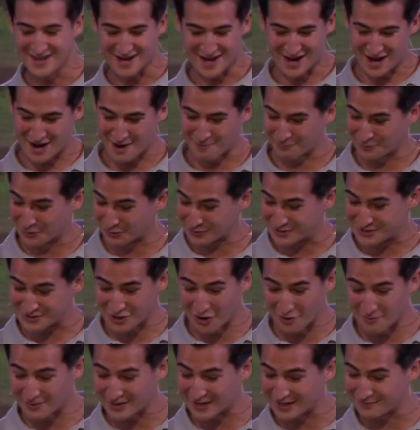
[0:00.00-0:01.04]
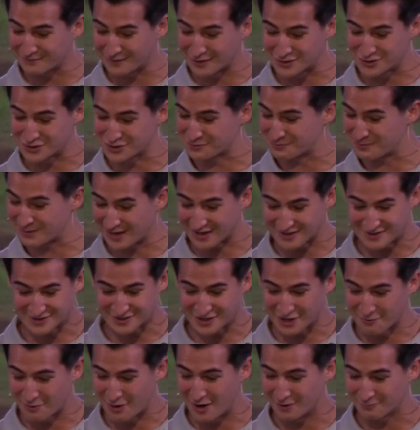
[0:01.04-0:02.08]
There were so many adventures we got to
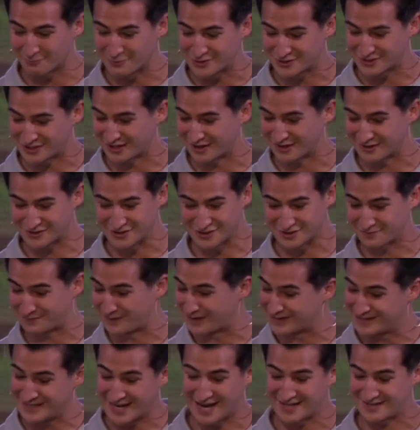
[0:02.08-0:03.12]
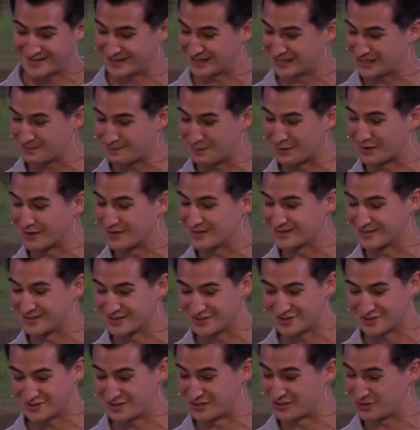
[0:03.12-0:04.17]
go on. We shared just fantastic experiences,
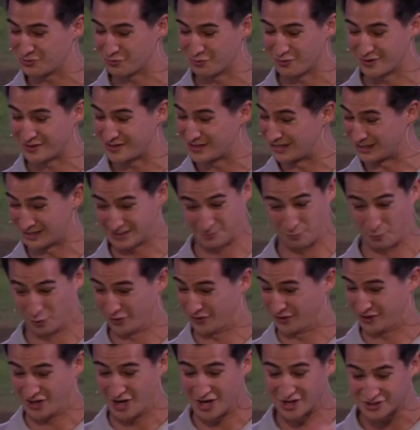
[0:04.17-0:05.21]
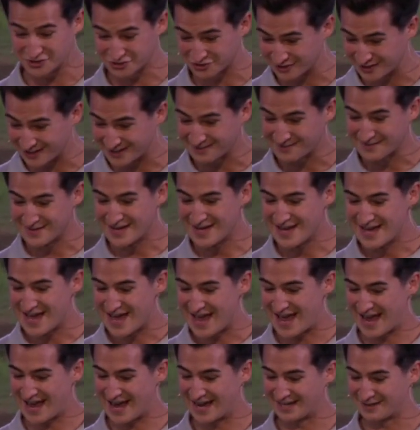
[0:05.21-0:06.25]
just exploring the country.
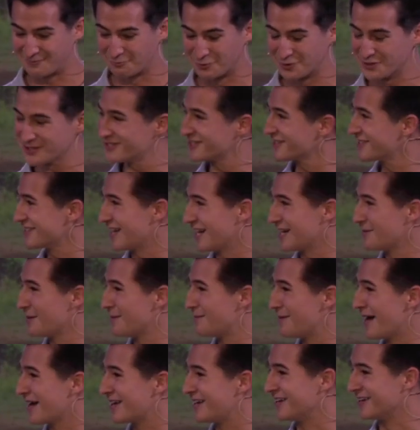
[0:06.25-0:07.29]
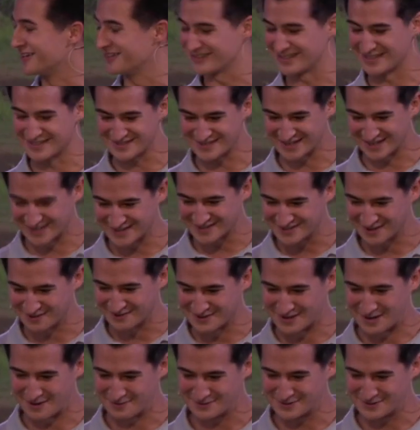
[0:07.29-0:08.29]
And we're just excited to be back here in San Antonio.